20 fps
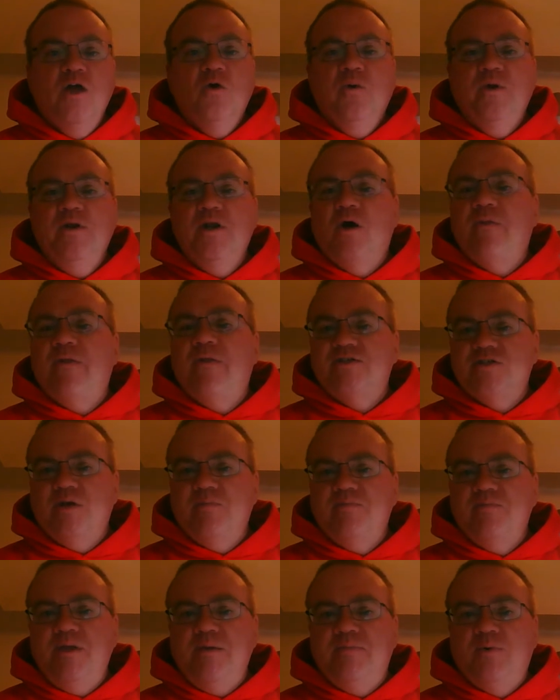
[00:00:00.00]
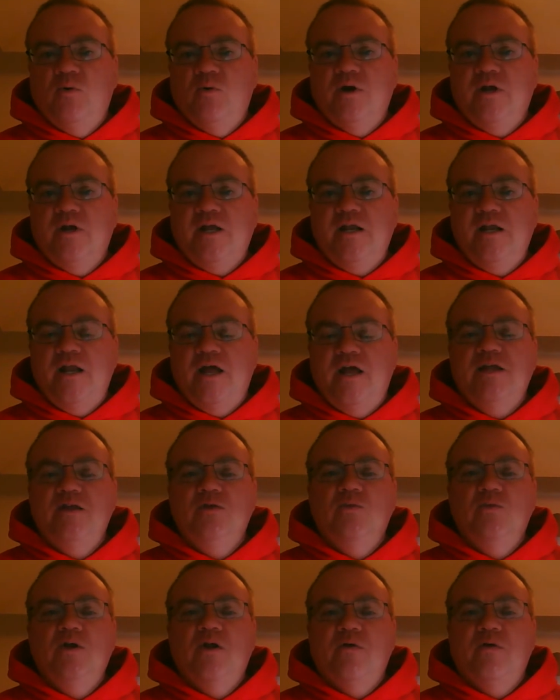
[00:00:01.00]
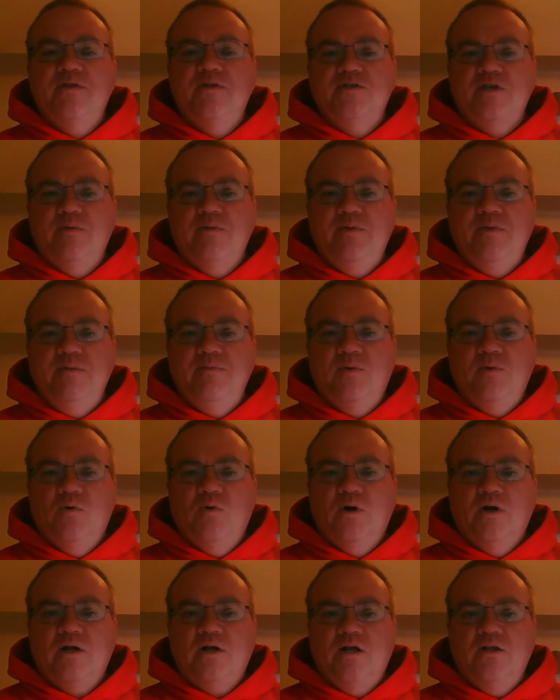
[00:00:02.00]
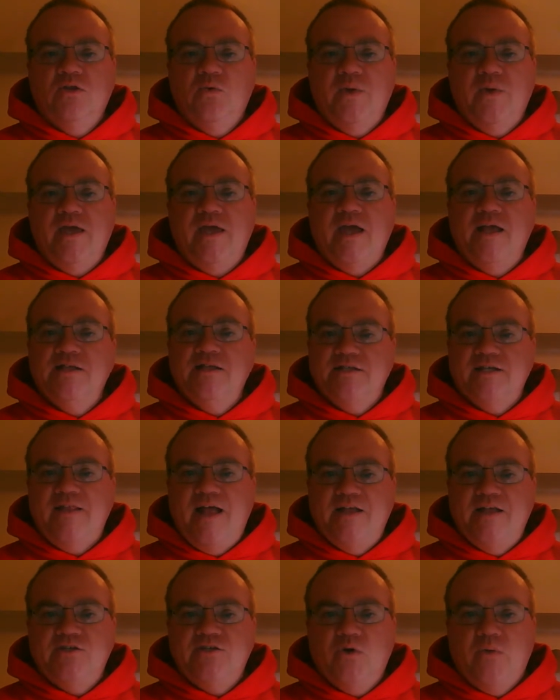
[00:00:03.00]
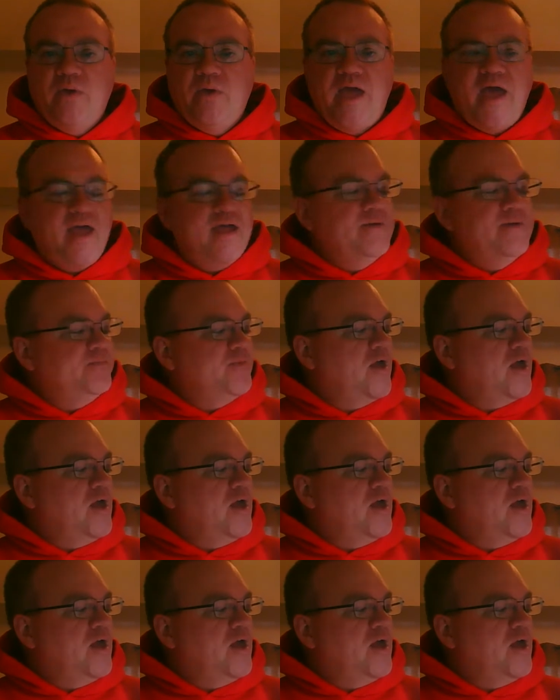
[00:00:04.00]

We know that some people work at night. We know that some people work on the weekends, and that's okay.